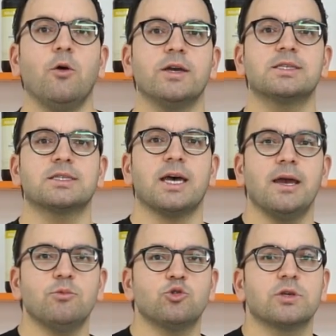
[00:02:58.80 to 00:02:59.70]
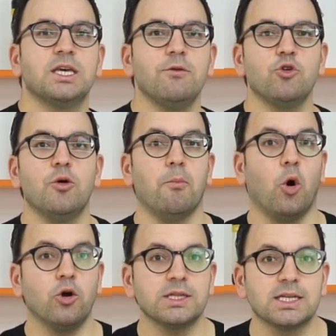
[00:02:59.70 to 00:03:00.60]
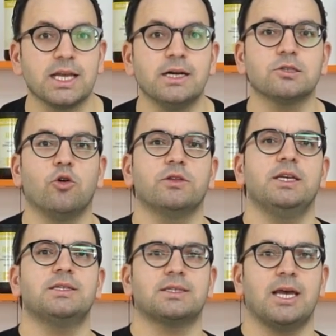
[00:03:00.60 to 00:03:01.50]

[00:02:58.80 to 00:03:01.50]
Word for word: Now it's time to give you more details on these